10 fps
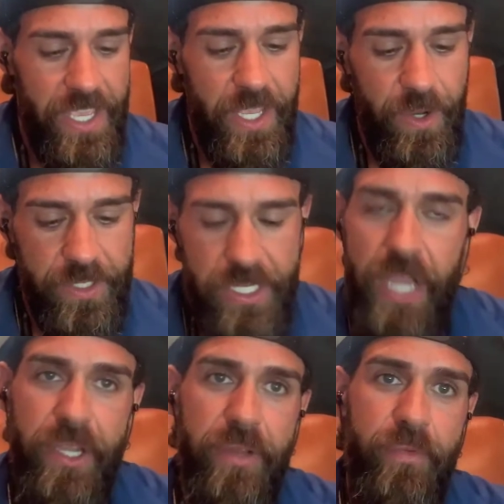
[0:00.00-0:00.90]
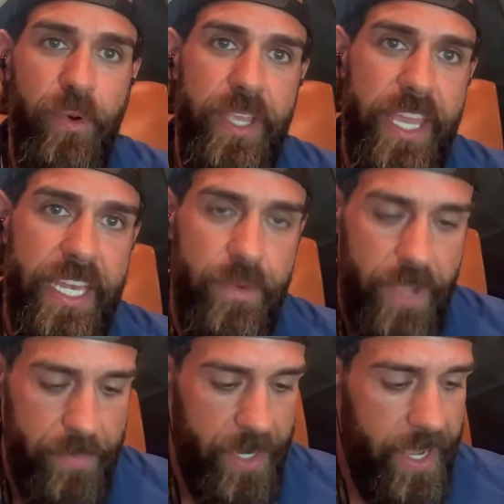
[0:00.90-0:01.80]
it's not good for you
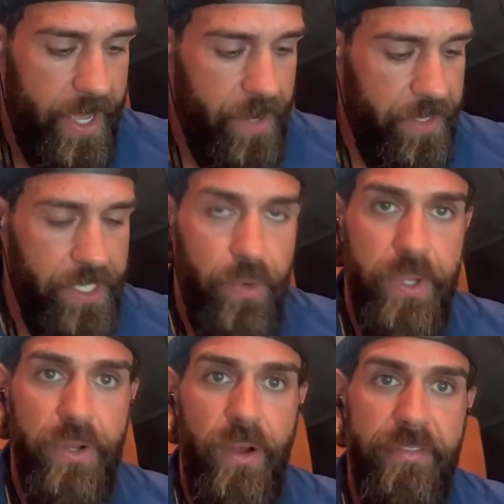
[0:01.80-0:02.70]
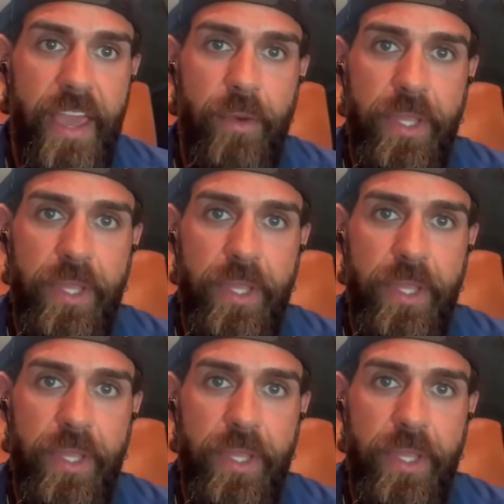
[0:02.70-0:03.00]
anyway, but I don't need to go into all of that.